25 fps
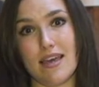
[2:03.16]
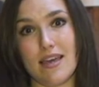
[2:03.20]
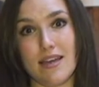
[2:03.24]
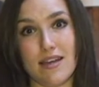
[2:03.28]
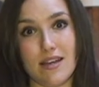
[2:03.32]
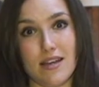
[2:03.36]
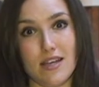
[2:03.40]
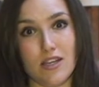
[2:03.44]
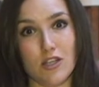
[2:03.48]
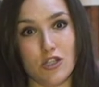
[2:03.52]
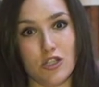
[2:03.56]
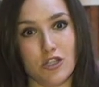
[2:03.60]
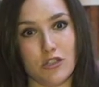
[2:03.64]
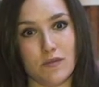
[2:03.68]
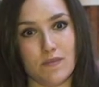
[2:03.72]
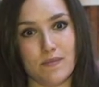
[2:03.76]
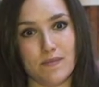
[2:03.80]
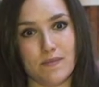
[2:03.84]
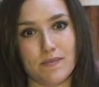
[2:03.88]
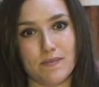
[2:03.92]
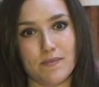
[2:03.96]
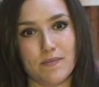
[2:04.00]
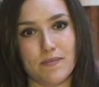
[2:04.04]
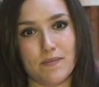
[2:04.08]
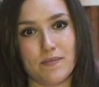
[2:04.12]
English."
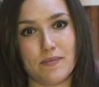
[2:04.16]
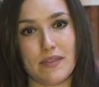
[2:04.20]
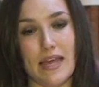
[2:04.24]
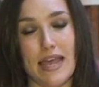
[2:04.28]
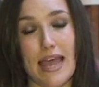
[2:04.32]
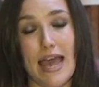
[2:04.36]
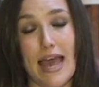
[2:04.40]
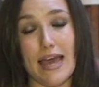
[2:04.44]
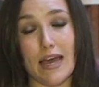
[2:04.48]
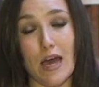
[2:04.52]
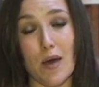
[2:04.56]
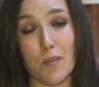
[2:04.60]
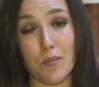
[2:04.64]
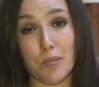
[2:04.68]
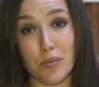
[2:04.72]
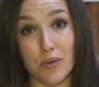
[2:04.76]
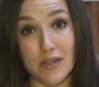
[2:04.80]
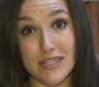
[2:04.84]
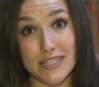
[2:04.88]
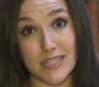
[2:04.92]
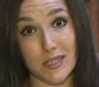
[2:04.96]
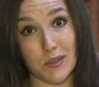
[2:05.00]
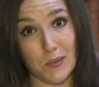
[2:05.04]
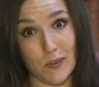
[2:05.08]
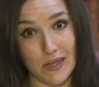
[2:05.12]
They hang up
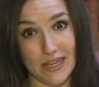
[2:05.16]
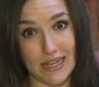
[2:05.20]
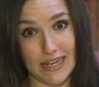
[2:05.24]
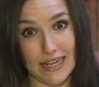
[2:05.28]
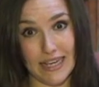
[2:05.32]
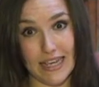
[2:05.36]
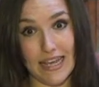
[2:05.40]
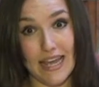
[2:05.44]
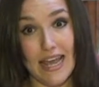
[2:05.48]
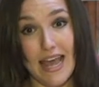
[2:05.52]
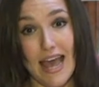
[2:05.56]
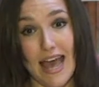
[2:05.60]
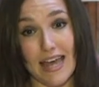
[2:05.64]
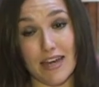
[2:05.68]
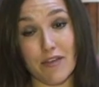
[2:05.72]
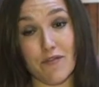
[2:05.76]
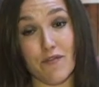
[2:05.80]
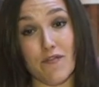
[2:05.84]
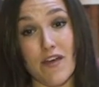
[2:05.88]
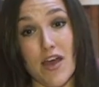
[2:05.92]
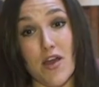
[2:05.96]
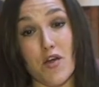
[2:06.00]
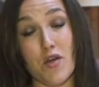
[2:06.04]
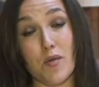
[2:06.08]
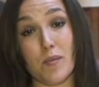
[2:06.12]
pretty quickly and
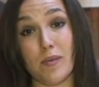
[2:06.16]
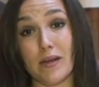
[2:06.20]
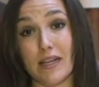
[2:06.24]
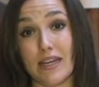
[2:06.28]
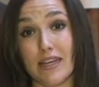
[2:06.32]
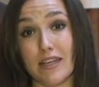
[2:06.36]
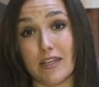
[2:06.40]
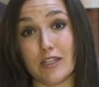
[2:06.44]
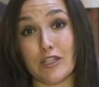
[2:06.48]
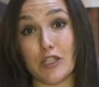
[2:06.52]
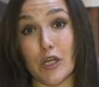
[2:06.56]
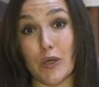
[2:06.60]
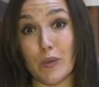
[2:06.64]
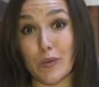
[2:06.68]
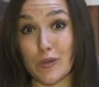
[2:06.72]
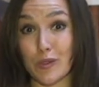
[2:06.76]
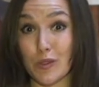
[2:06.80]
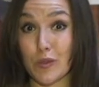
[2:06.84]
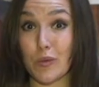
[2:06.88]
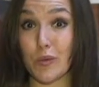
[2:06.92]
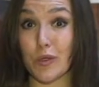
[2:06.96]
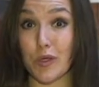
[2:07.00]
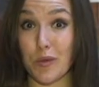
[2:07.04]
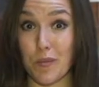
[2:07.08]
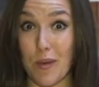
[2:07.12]
invariably don't
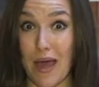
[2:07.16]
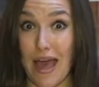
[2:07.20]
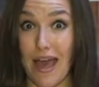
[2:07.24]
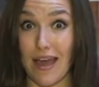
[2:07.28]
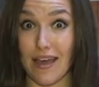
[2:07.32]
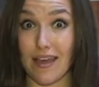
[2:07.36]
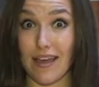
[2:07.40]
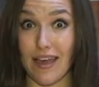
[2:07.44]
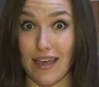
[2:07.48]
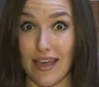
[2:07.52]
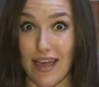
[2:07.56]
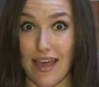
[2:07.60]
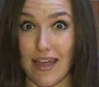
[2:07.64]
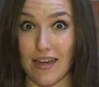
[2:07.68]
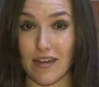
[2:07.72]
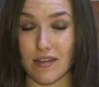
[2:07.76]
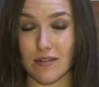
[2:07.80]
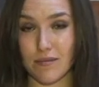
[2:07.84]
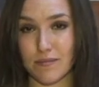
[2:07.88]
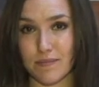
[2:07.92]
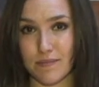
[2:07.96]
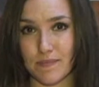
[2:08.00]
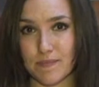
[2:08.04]
call you back again.